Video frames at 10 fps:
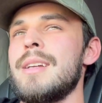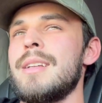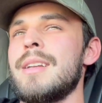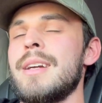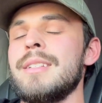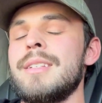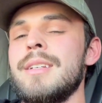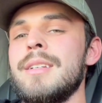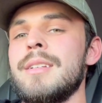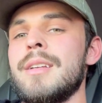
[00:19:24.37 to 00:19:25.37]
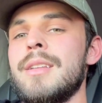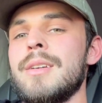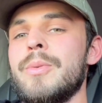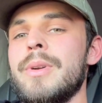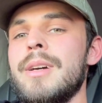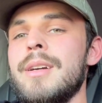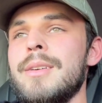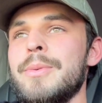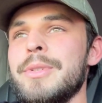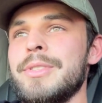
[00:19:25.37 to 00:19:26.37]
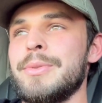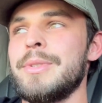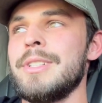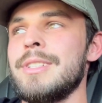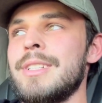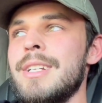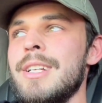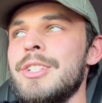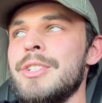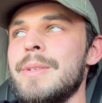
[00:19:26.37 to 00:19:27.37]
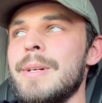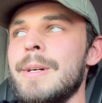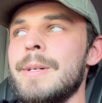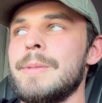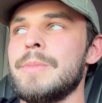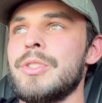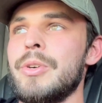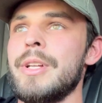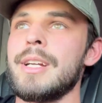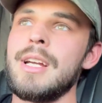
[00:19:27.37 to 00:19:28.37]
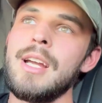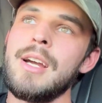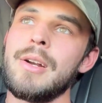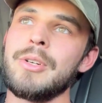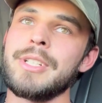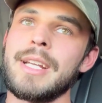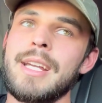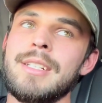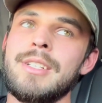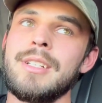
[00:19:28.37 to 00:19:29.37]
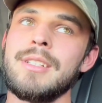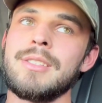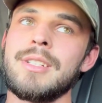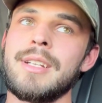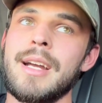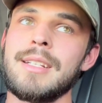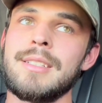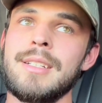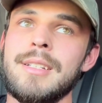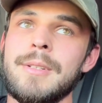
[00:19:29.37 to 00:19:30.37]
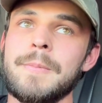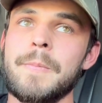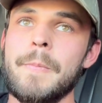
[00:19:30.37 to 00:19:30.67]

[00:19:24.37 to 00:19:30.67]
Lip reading: 19, I think, when I was a real estate agent. So like when I was like 18 to 19,